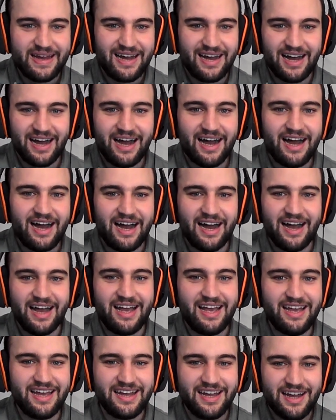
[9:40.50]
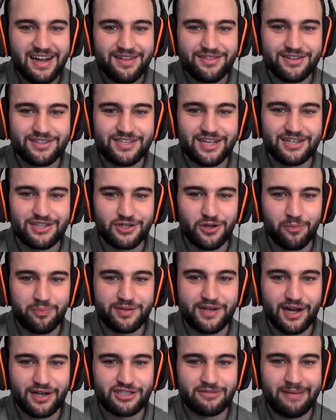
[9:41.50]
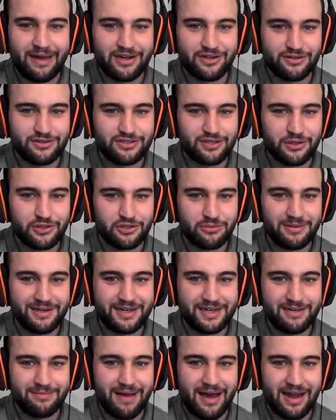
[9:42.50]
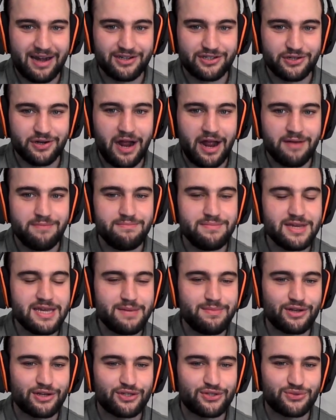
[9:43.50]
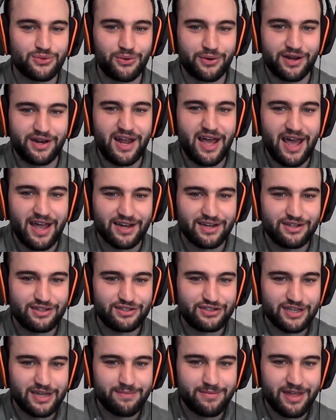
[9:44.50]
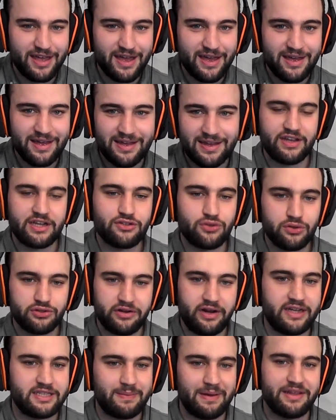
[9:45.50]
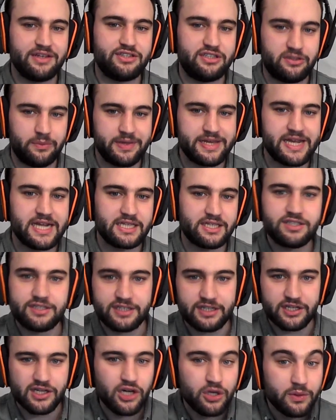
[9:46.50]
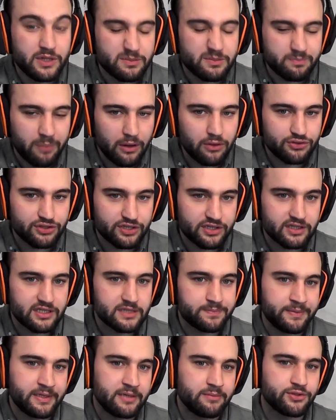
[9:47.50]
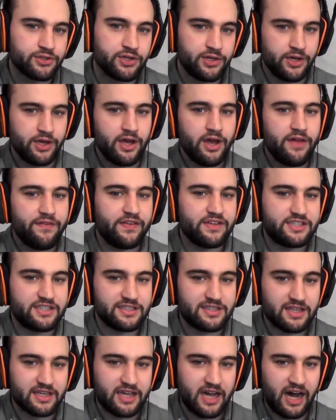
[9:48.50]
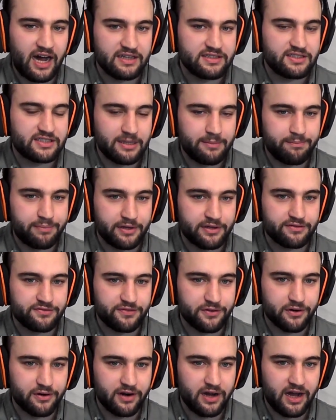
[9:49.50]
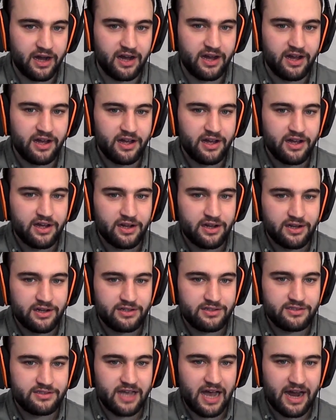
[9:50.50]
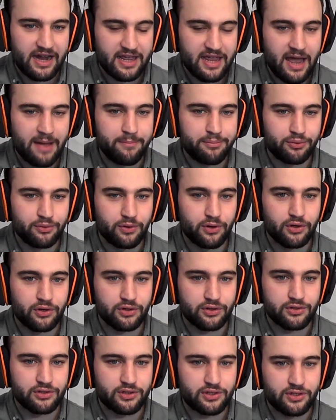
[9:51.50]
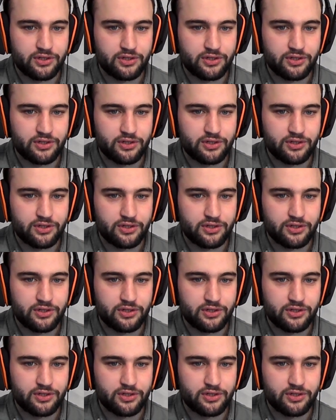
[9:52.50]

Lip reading: the digital production manager and social media manager and meme extraordinaire. Can you see him there? The thing that's also nice about this is that we get to see who is posting these memes. This is the guy simping for Daddy Emperor